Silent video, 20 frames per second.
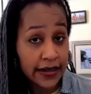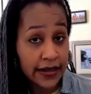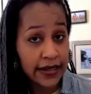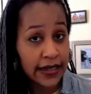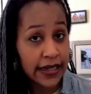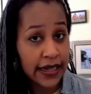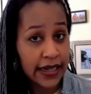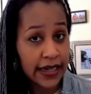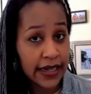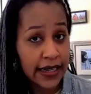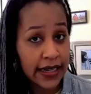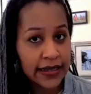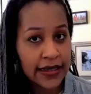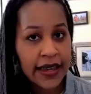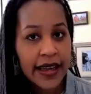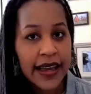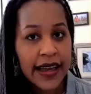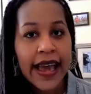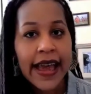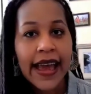States.
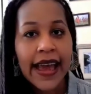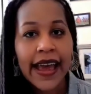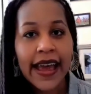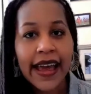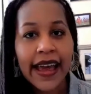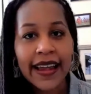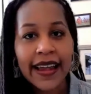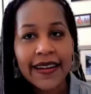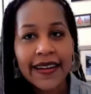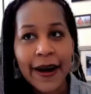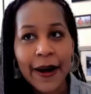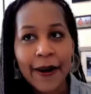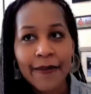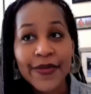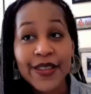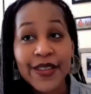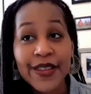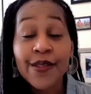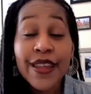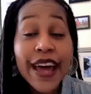
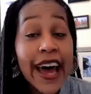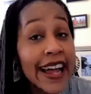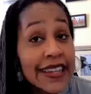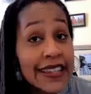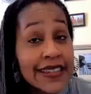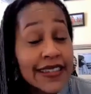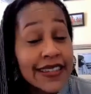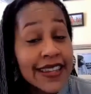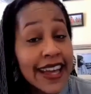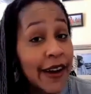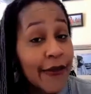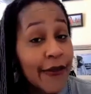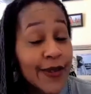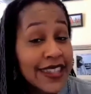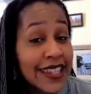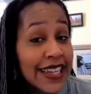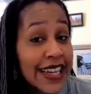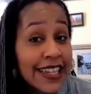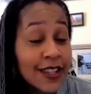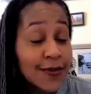And so that
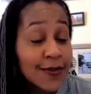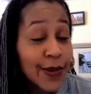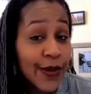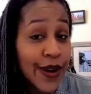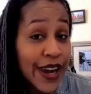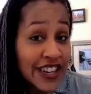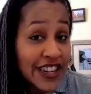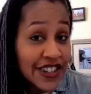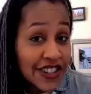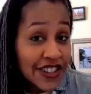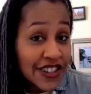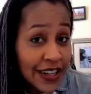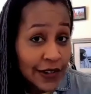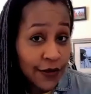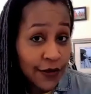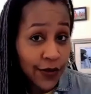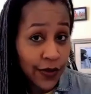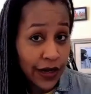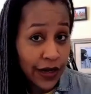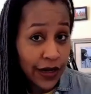was the
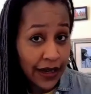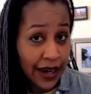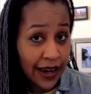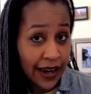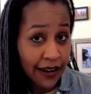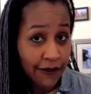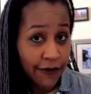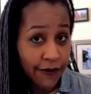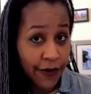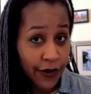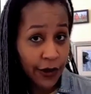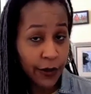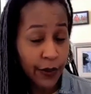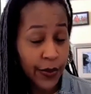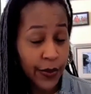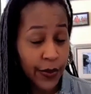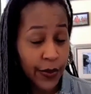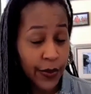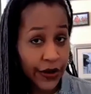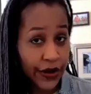inspiration really for the
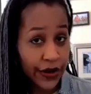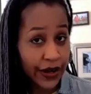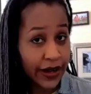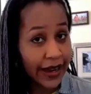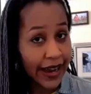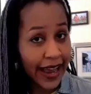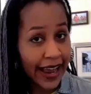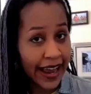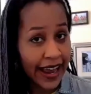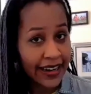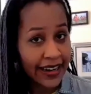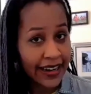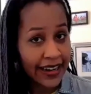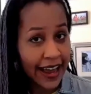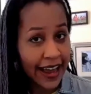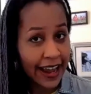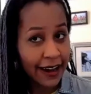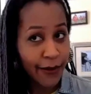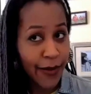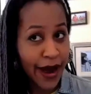book
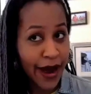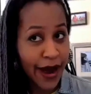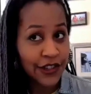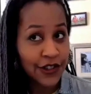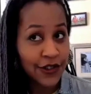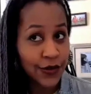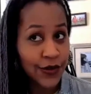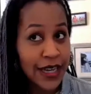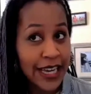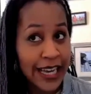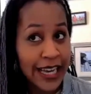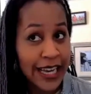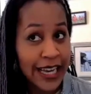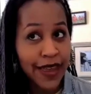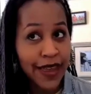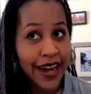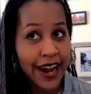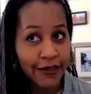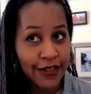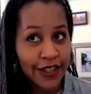and my dream
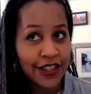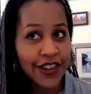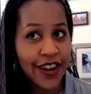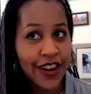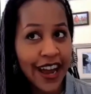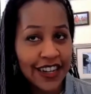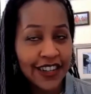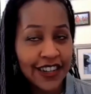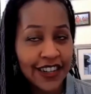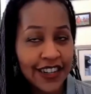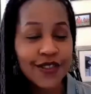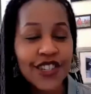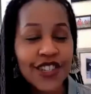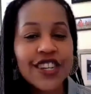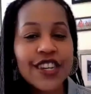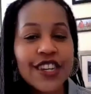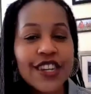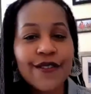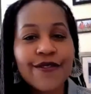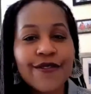that I was trying to
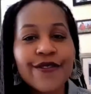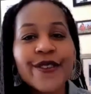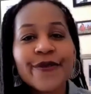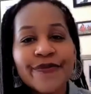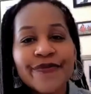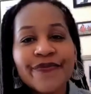achieve.